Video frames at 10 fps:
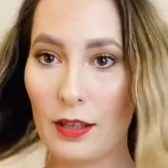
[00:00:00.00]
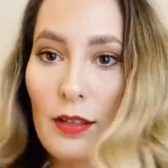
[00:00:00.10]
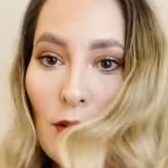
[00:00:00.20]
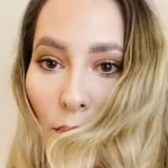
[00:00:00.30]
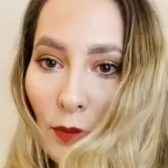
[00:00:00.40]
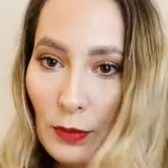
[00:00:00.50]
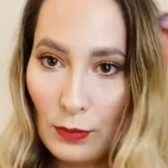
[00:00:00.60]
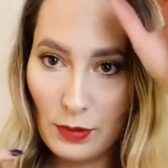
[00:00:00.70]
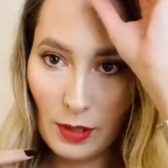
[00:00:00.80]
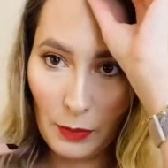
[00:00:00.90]
so
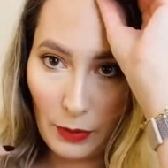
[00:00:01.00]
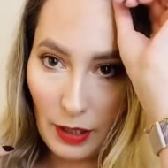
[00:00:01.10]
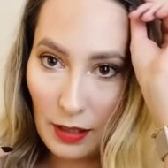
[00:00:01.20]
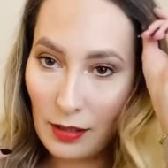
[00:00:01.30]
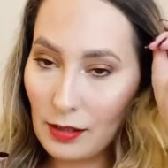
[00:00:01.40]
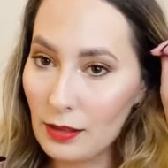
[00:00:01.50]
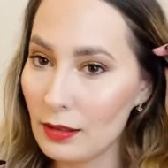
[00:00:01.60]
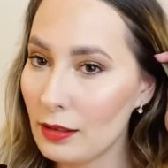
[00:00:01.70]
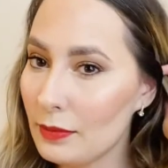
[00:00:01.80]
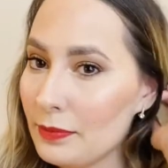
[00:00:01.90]
to summarize,
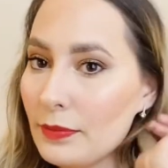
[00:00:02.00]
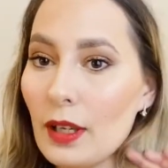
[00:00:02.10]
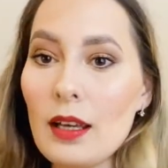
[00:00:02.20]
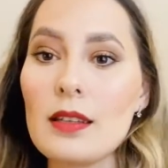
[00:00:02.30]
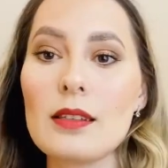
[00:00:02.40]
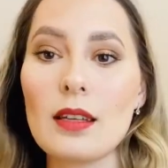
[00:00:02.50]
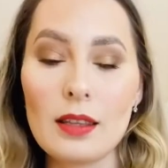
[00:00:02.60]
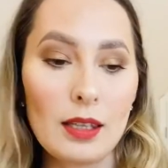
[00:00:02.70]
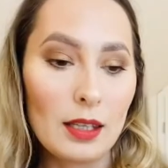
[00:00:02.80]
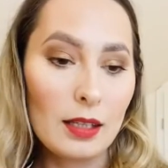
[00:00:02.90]
guys, I
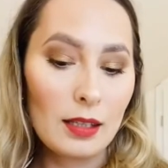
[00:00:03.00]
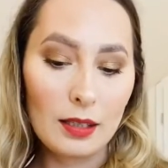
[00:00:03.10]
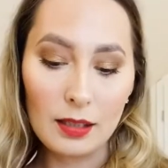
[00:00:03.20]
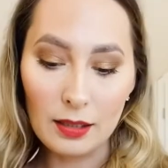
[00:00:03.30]
think